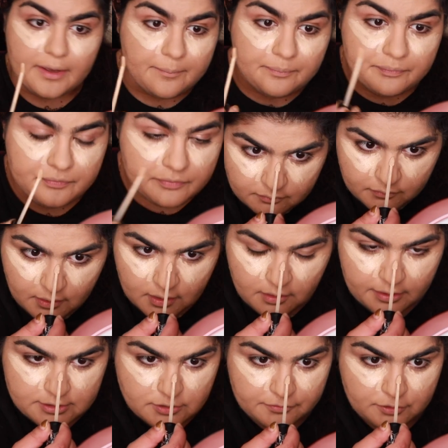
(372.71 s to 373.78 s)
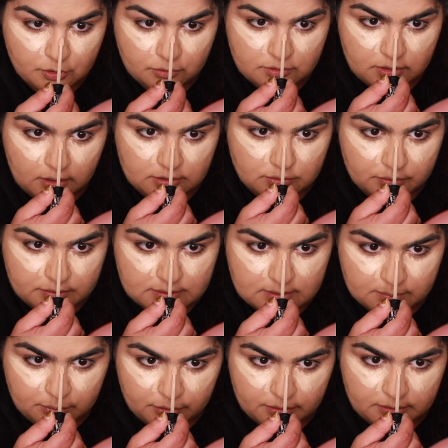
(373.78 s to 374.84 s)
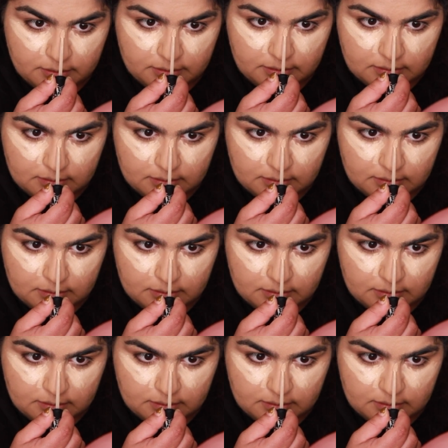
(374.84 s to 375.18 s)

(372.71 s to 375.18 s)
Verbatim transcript: All right, so for nose contours, it's important.